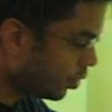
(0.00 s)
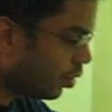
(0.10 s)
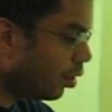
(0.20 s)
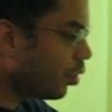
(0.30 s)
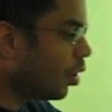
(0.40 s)

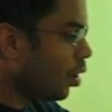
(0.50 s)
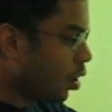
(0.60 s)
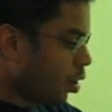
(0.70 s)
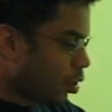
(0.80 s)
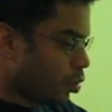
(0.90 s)
don't
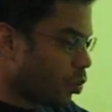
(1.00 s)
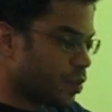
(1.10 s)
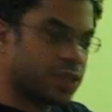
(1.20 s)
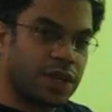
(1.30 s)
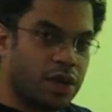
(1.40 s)
be
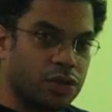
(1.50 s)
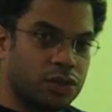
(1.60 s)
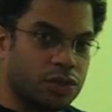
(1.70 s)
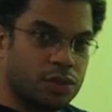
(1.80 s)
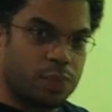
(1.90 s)
scared
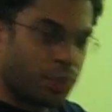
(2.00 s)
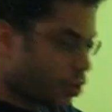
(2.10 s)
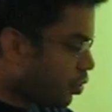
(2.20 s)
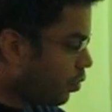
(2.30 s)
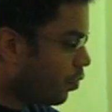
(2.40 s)
just to put
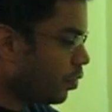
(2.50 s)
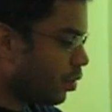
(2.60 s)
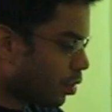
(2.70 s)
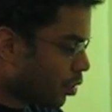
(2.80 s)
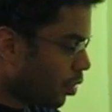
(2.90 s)
your
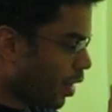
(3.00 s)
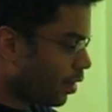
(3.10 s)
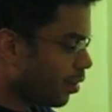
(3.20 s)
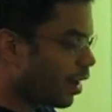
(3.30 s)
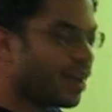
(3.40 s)

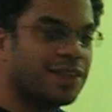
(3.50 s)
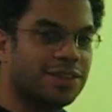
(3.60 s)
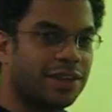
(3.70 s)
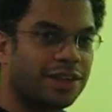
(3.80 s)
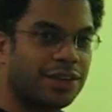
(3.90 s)
hands
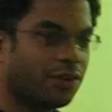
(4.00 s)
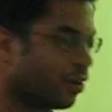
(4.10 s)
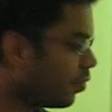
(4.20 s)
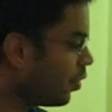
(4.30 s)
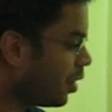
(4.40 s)
in it. You know,
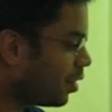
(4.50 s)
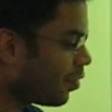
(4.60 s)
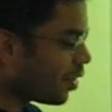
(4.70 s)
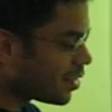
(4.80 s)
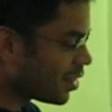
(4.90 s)
if
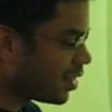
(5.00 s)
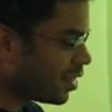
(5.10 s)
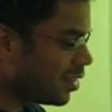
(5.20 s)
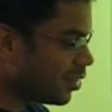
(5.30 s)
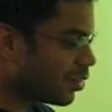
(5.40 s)
as a
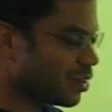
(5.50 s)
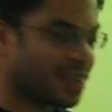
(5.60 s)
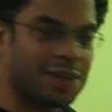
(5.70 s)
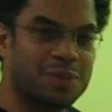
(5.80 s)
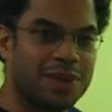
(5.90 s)
kid, you know, you
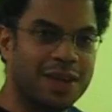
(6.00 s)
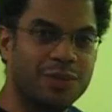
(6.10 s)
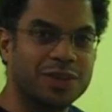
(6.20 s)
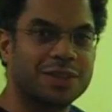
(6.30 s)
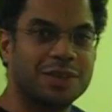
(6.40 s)
like playing
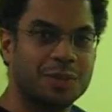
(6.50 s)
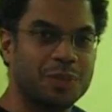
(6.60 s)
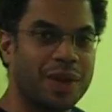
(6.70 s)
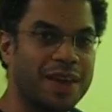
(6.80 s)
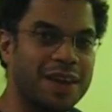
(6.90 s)
with
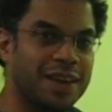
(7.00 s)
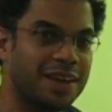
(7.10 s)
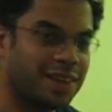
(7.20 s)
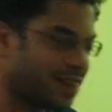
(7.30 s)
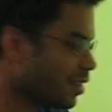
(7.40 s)
painting
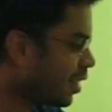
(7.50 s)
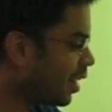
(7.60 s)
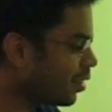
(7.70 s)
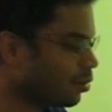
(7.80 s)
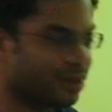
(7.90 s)
and things like
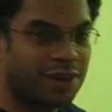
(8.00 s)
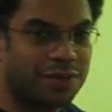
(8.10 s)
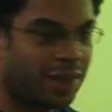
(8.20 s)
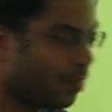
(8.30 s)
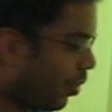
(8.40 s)
that, you'll love
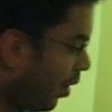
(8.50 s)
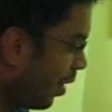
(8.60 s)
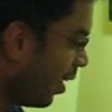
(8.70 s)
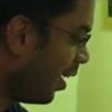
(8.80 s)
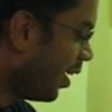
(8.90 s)
that part.
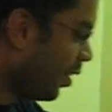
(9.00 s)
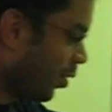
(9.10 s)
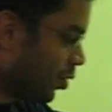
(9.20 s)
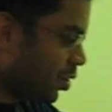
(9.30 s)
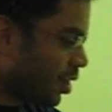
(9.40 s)
You know,
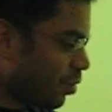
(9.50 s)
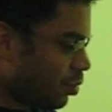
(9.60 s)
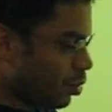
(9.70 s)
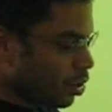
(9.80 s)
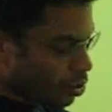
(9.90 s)
you just have
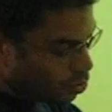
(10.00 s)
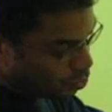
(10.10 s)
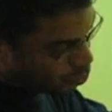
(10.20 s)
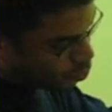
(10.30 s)
to you